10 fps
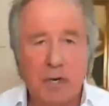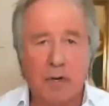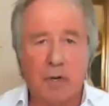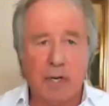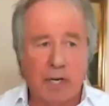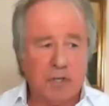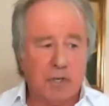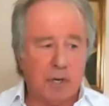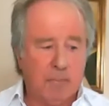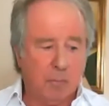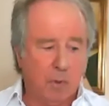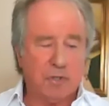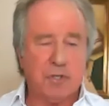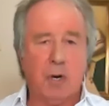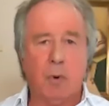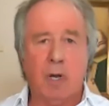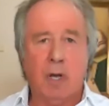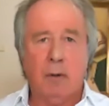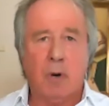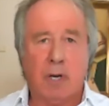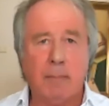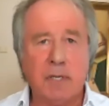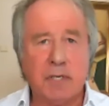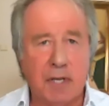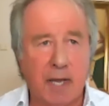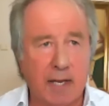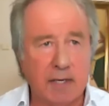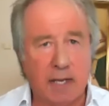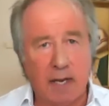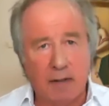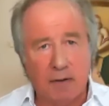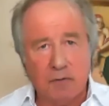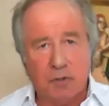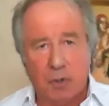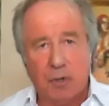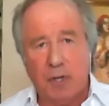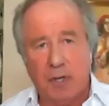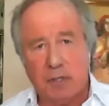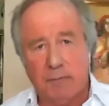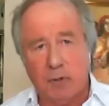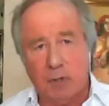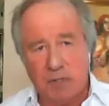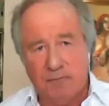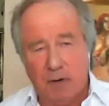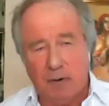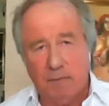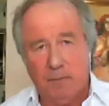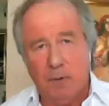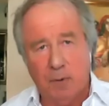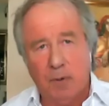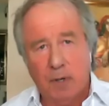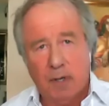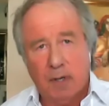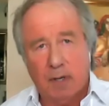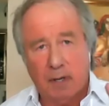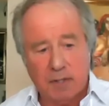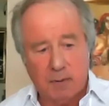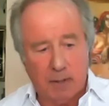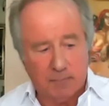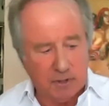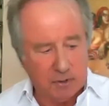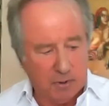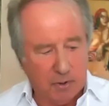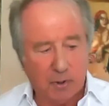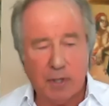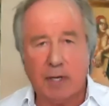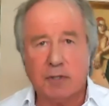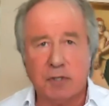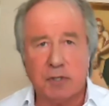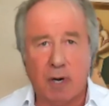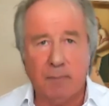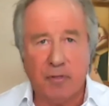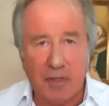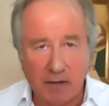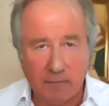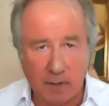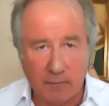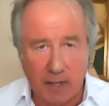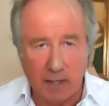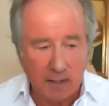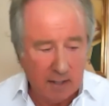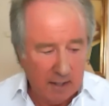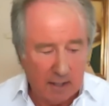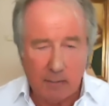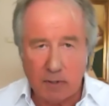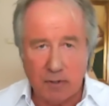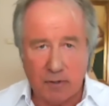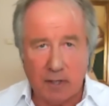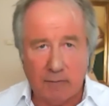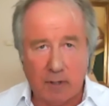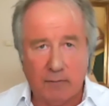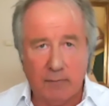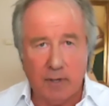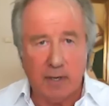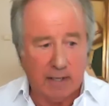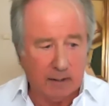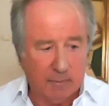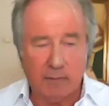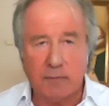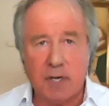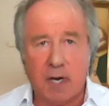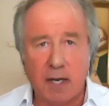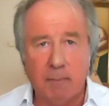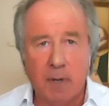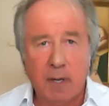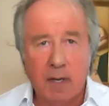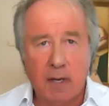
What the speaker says: your connection got a bit worse there. We're coming to the end, and during the interview, there was very few interruptions with your connection, so I'm thankful of that. And I'm also thankful of giving you a little bit of time